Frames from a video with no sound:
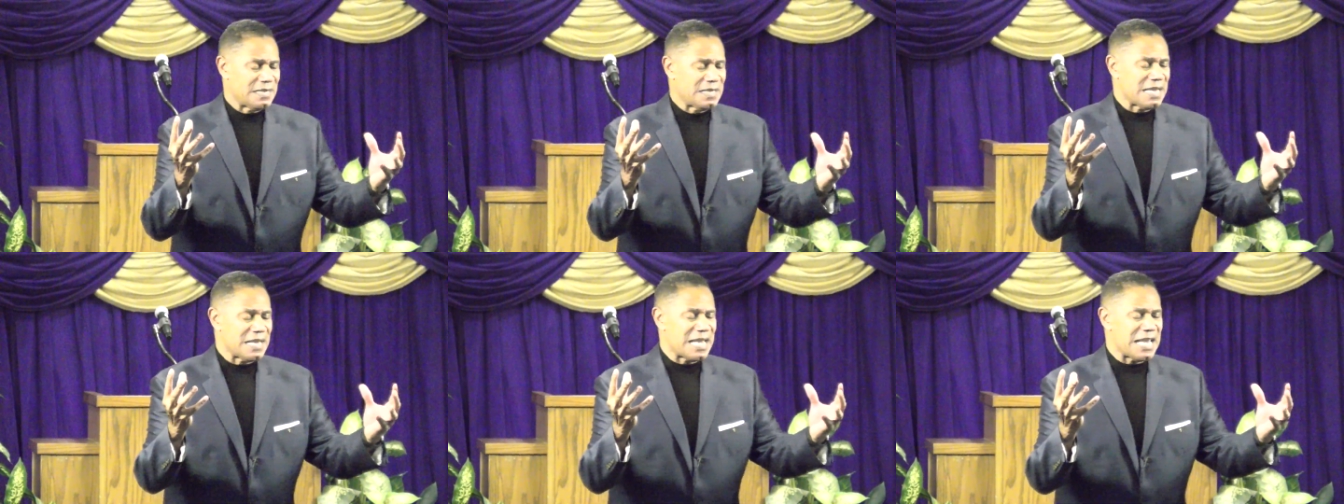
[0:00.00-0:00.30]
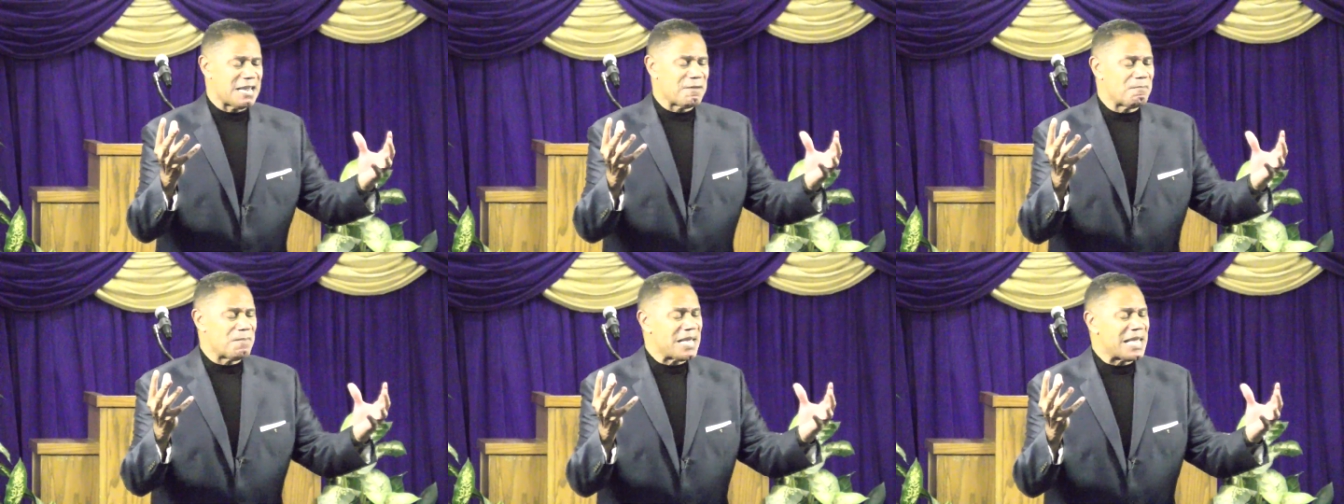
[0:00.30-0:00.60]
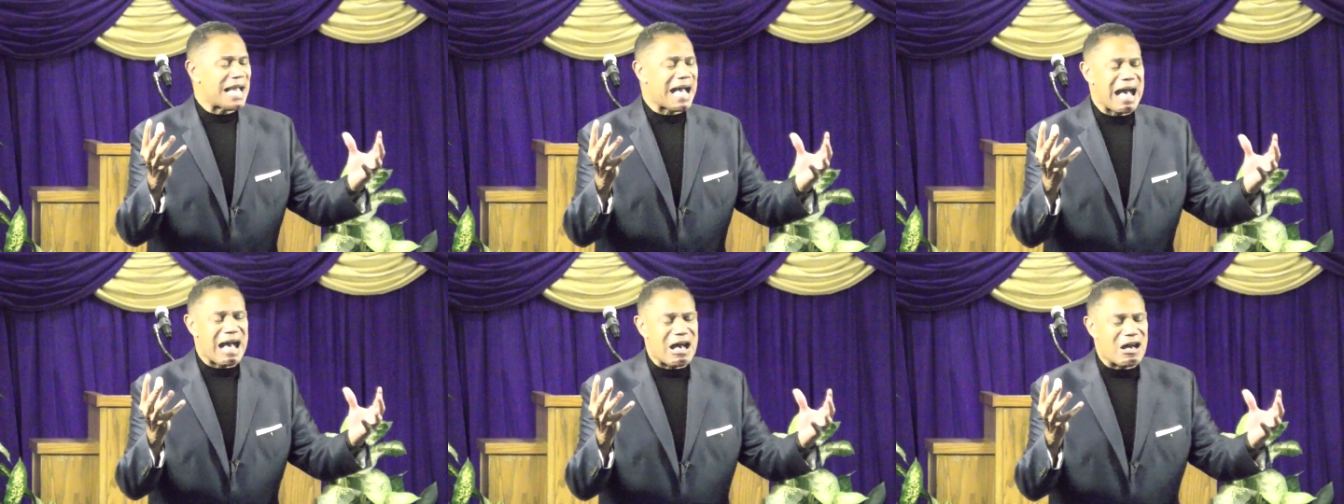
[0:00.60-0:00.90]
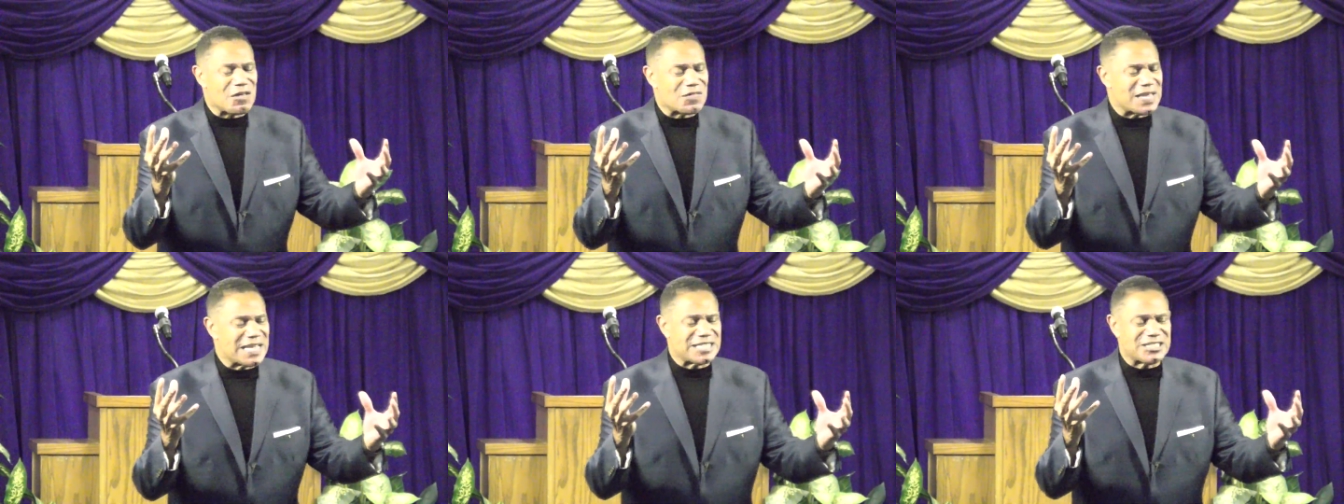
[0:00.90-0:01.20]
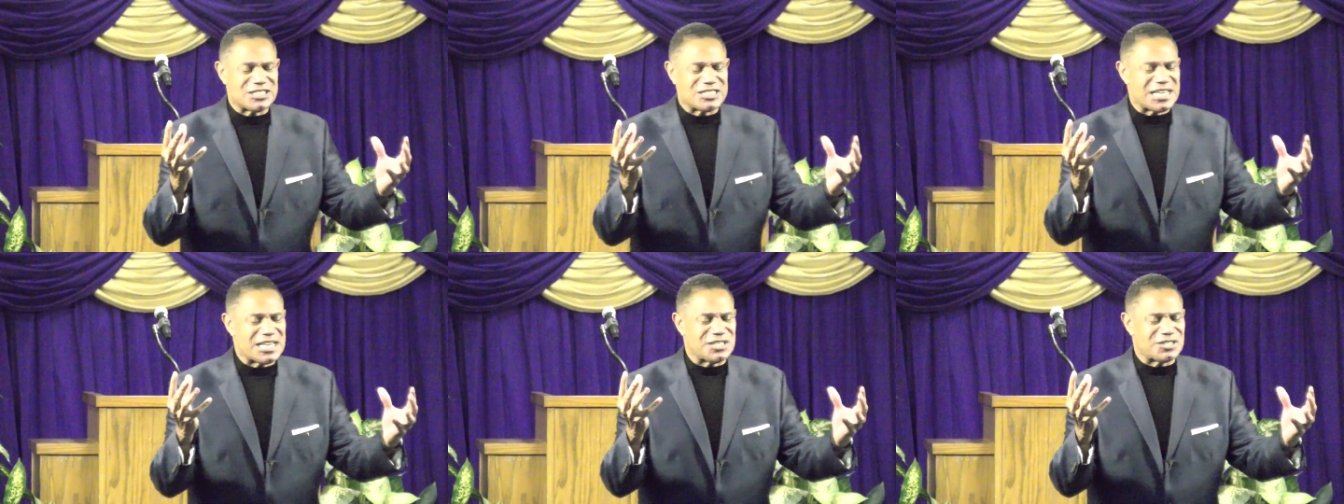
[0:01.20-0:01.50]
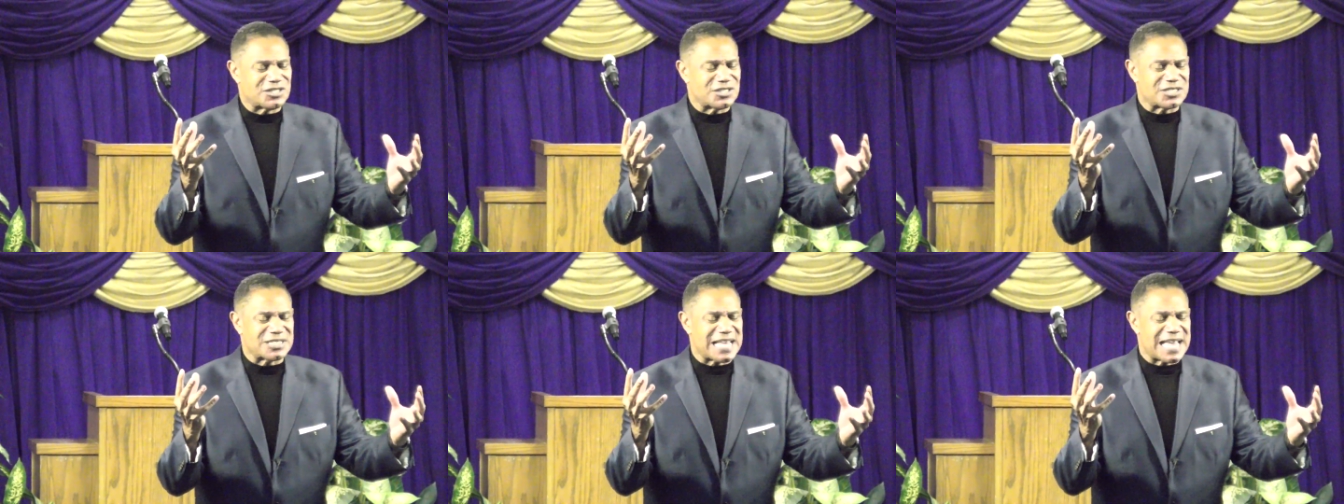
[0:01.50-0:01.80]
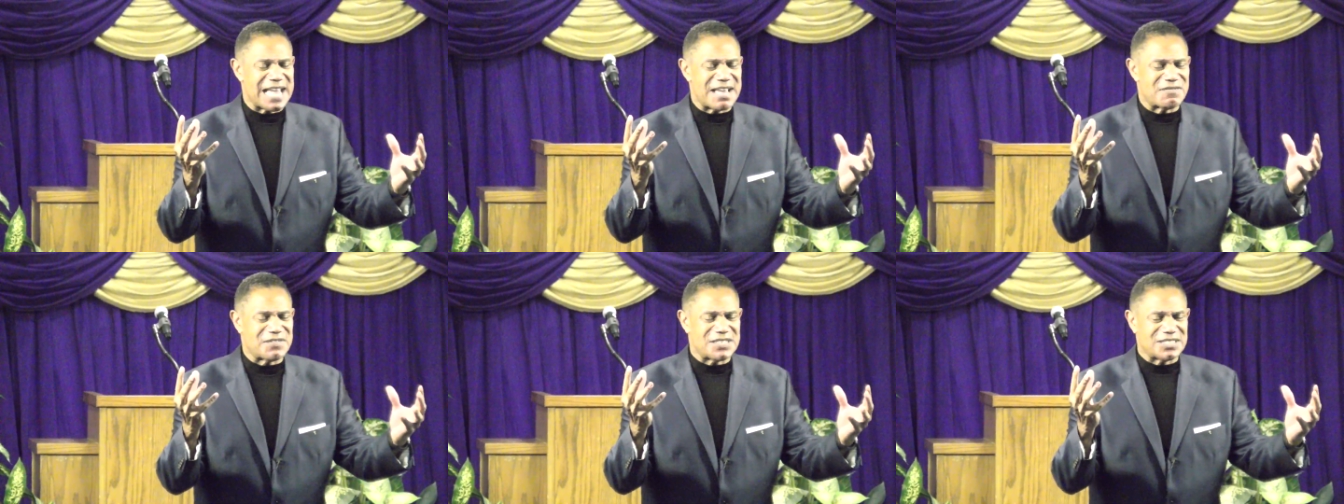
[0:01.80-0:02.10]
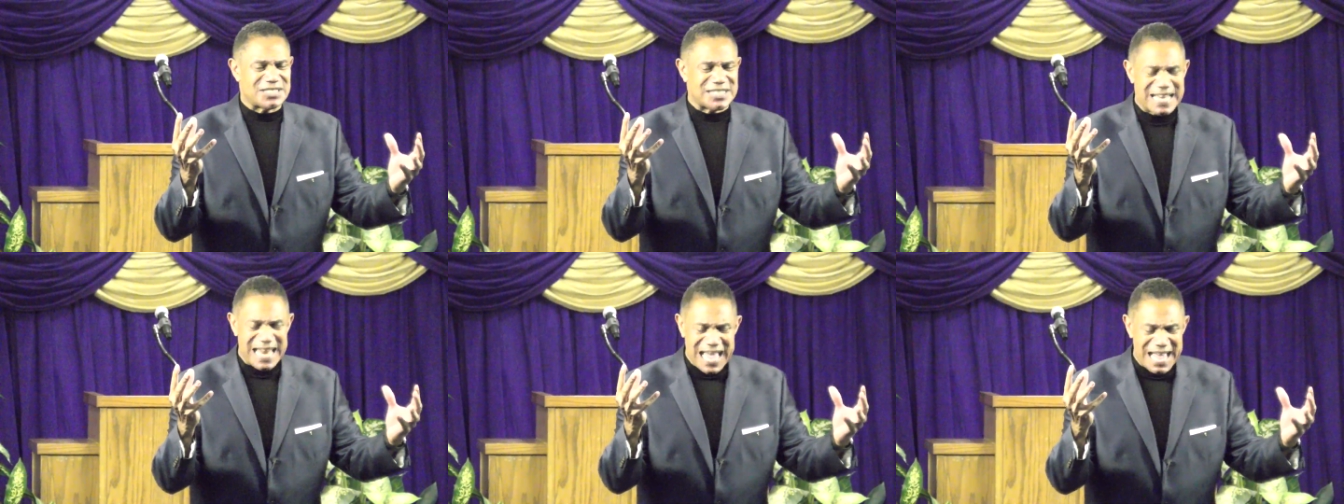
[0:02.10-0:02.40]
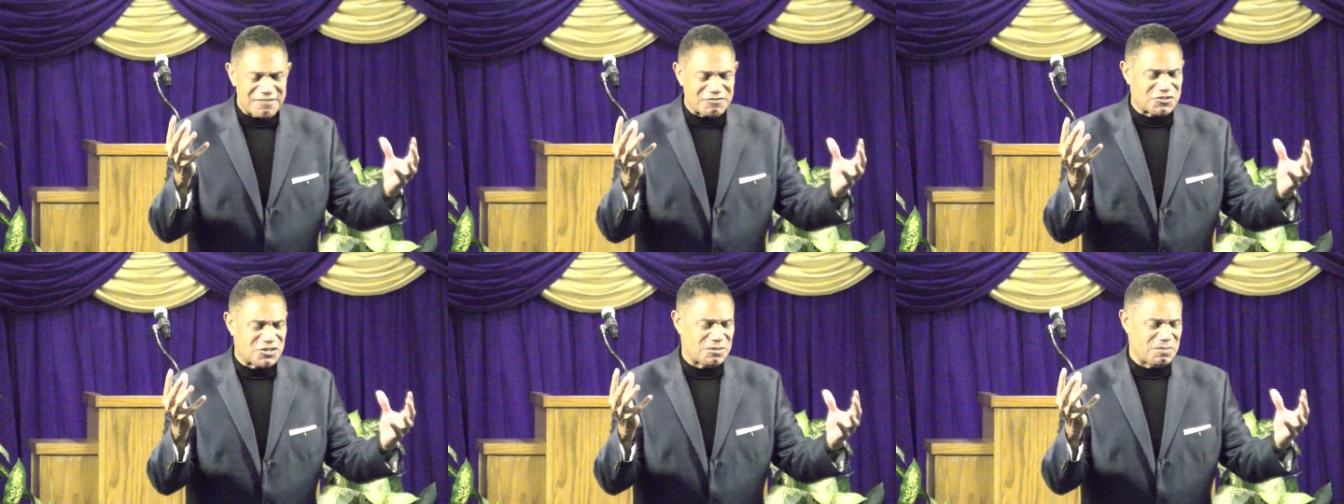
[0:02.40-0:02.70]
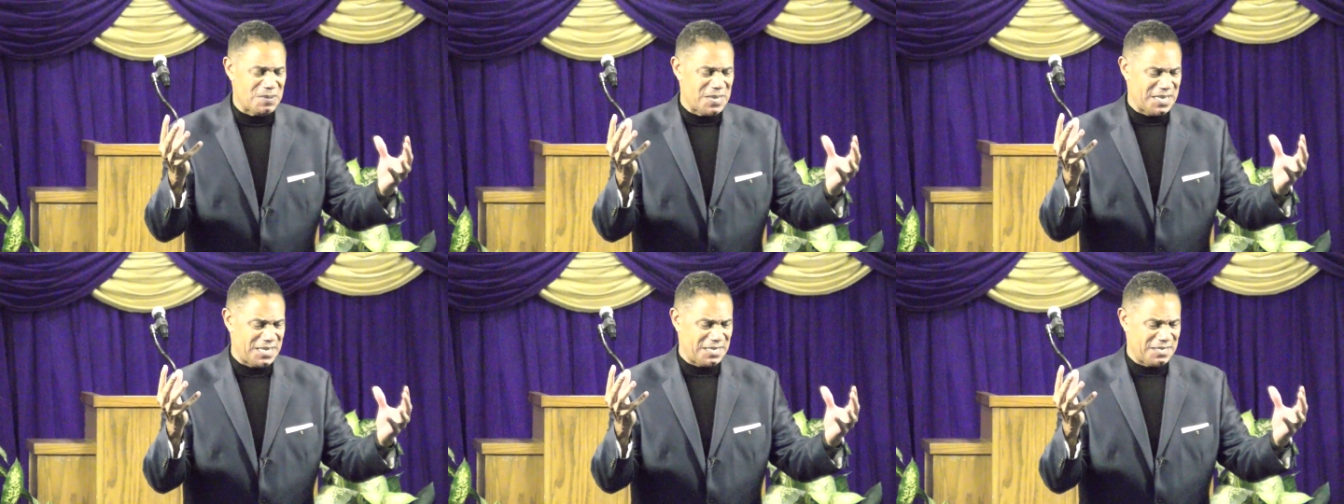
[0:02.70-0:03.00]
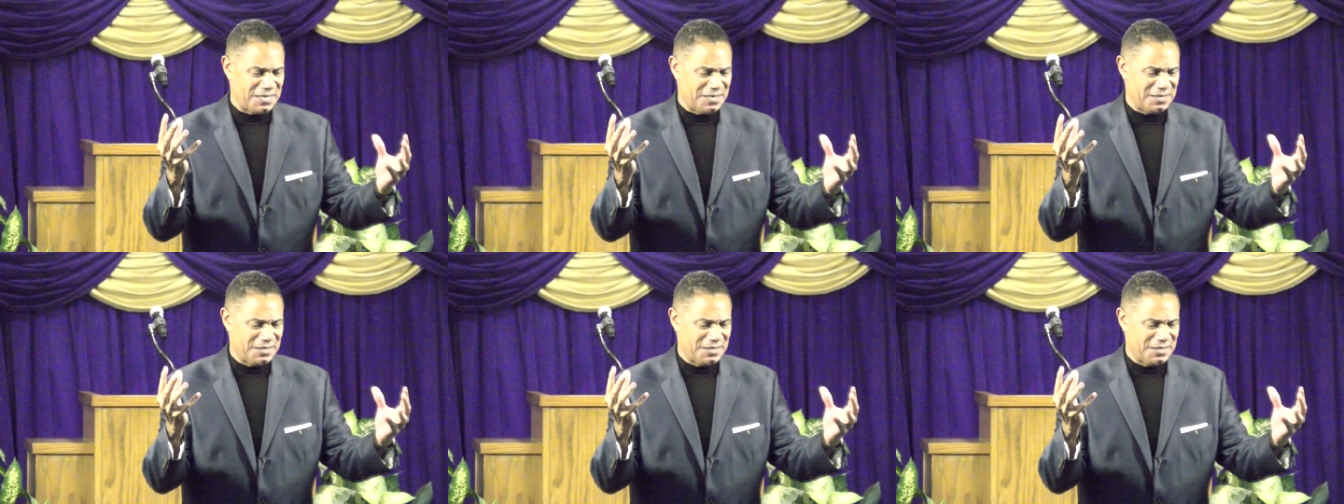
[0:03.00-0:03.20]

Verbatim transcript: and be all that Jesus gave his life to be.